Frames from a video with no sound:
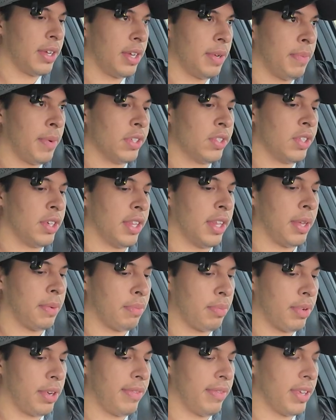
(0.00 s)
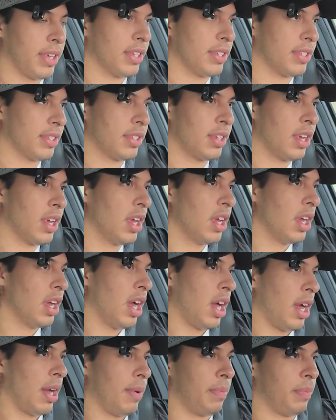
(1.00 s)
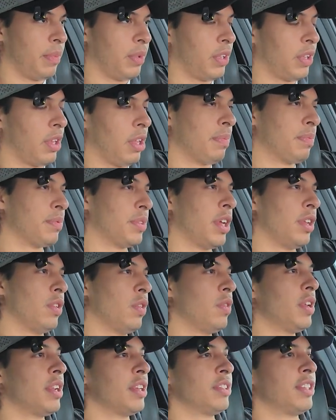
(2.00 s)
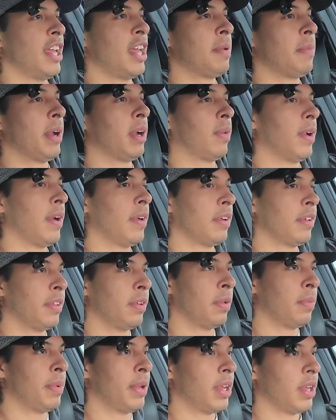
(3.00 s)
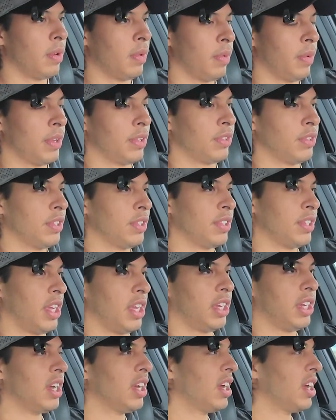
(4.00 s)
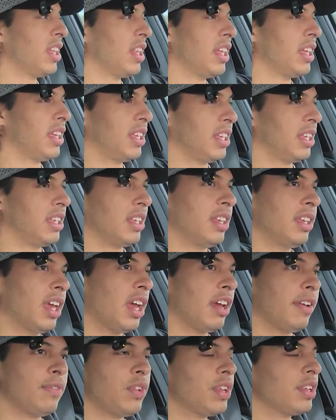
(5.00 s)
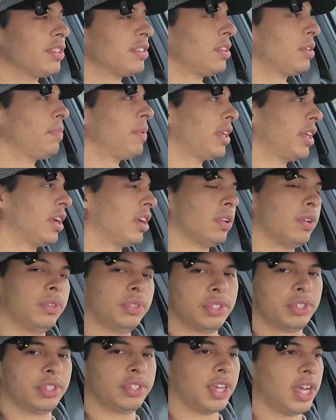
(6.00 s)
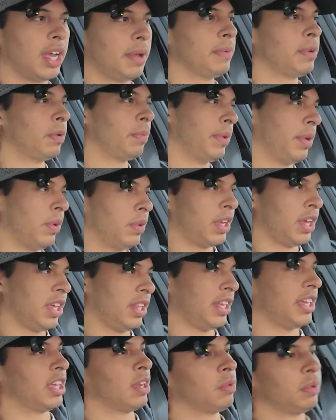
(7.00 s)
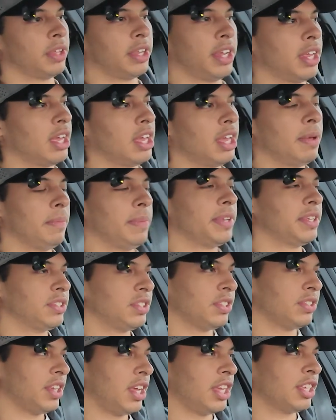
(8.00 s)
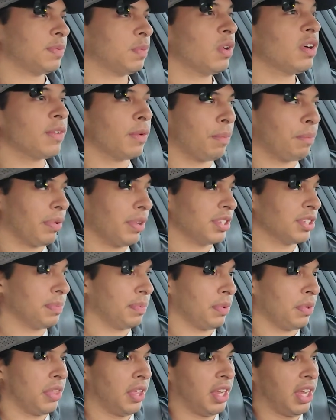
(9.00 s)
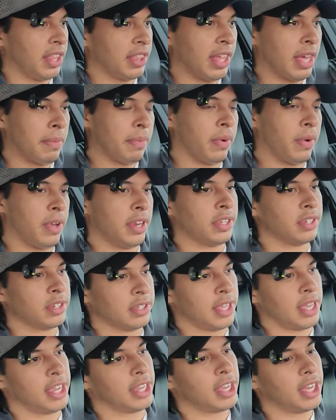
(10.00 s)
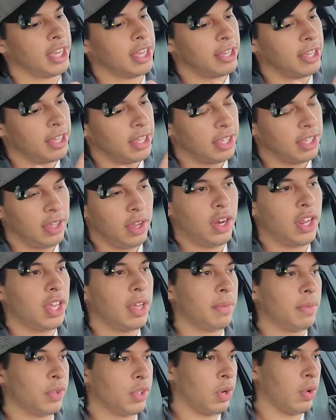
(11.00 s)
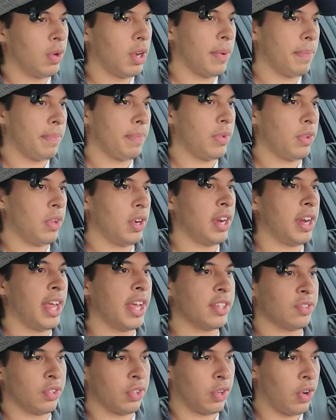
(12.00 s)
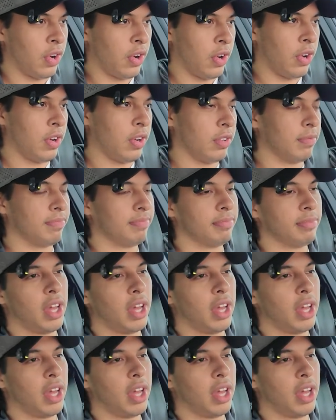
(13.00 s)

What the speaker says: I mentioned in like previous clips, I do need to stand my ground a little bit, where it's just like, oh, like, yeah, if you can still make it close to the time, it'll be okay. Like, it really didn't, but it's just like, it's more of a principle thing at that point. It's just like, you didn't show up, you didn't answer the call.